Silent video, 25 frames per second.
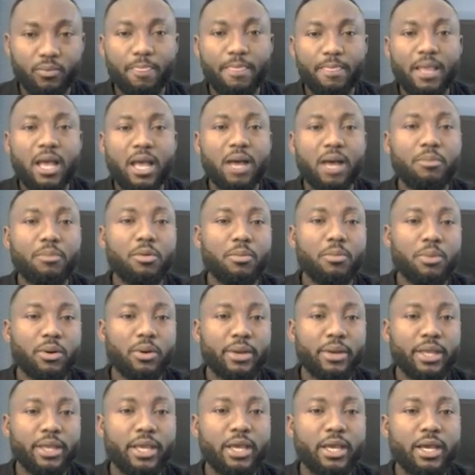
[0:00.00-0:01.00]

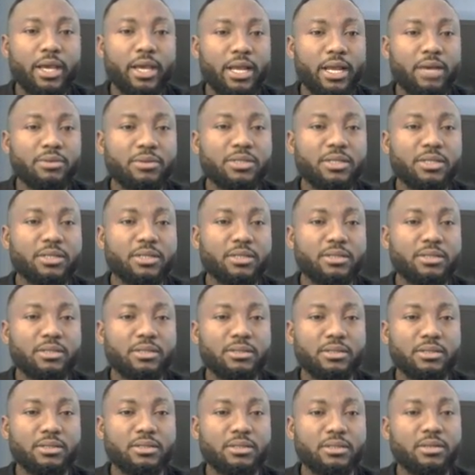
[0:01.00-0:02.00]
Bombardier announces
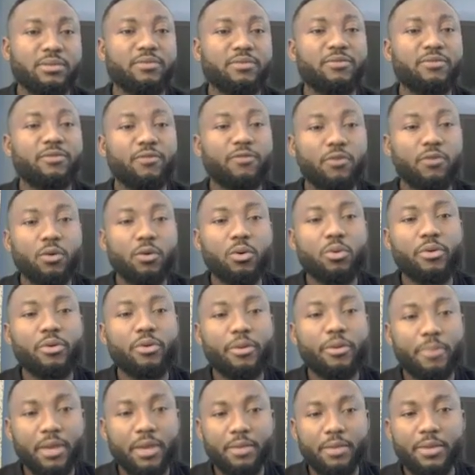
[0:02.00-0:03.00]
full
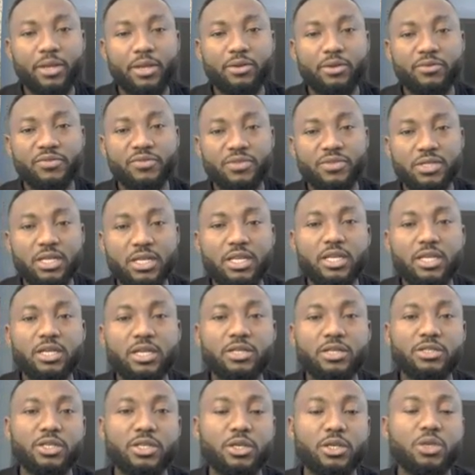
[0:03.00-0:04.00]
repayment of
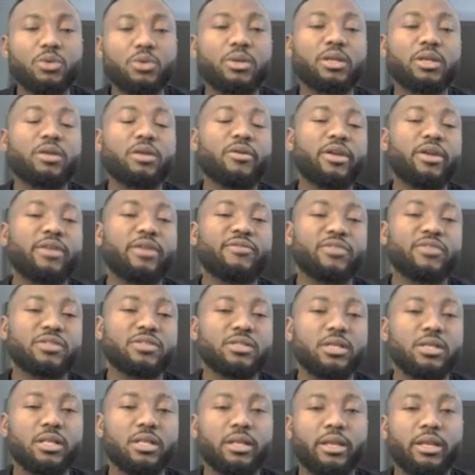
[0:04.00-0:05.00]
senior secured credit
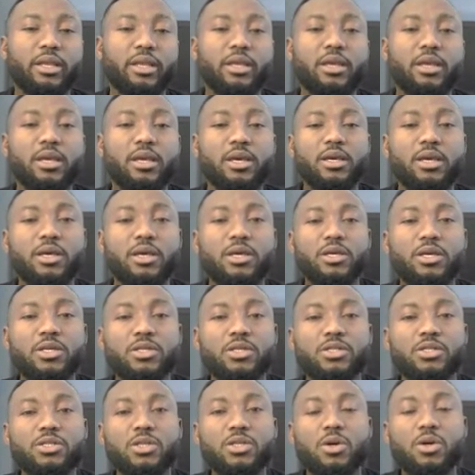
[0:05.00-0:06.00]
facility.
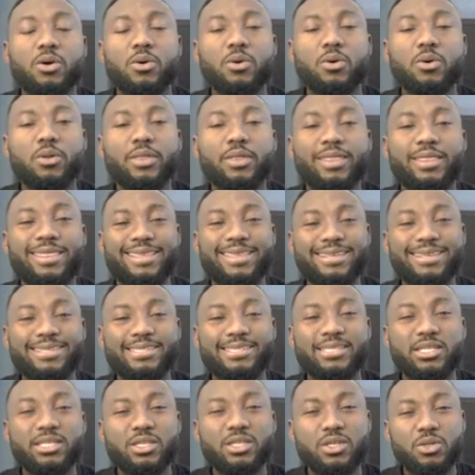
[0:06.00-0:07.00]
So
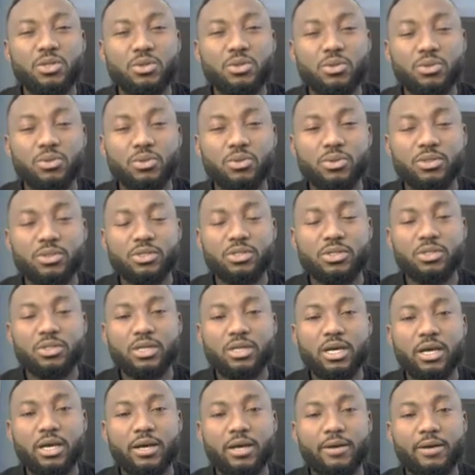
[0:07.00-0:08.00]
this news,
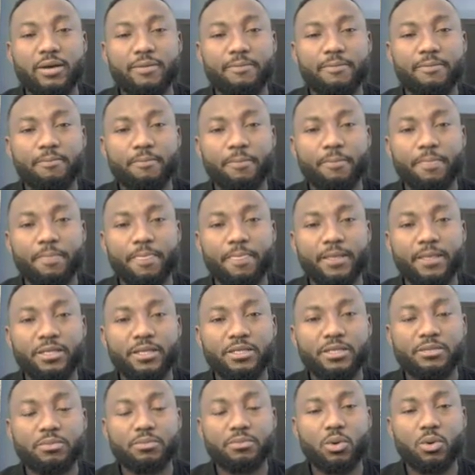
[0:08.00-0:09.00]

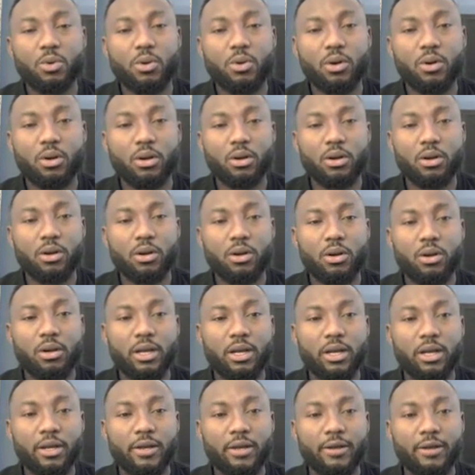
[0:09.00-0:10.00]
it's more
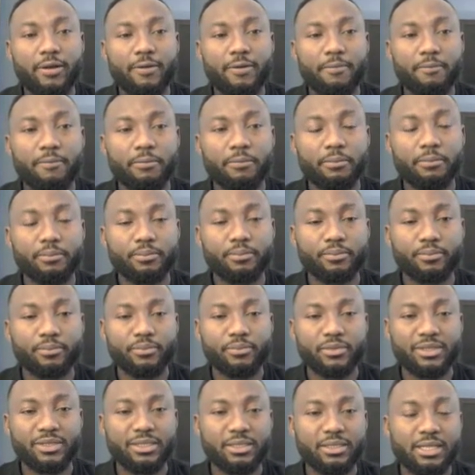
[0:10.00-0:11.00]

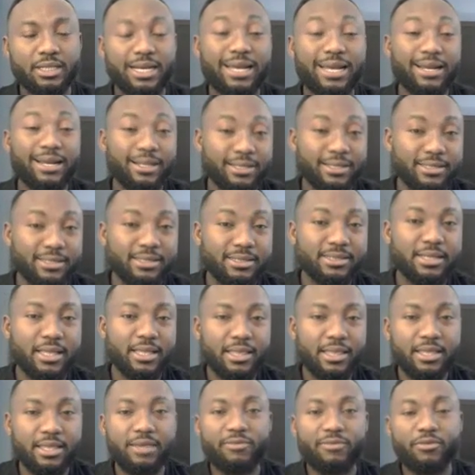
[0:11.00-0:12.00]
catalyst, I
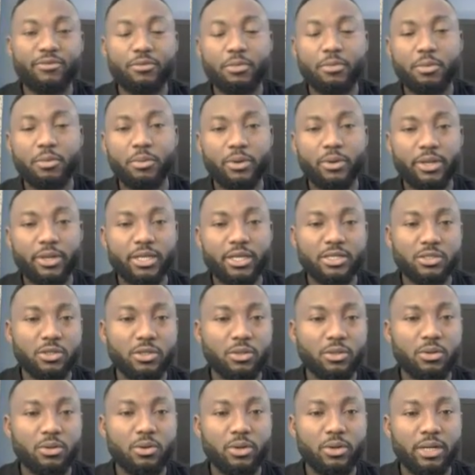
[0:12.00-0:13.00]
think, for Bombardier
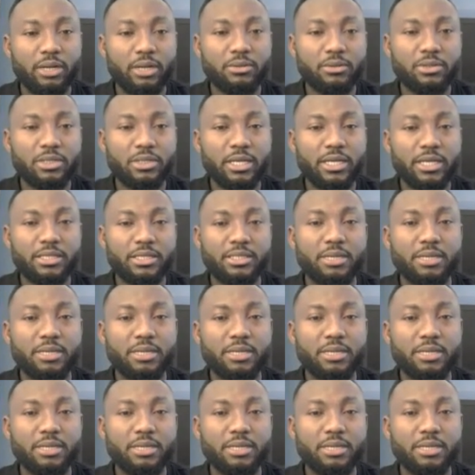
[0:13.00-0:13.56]
stock go down today.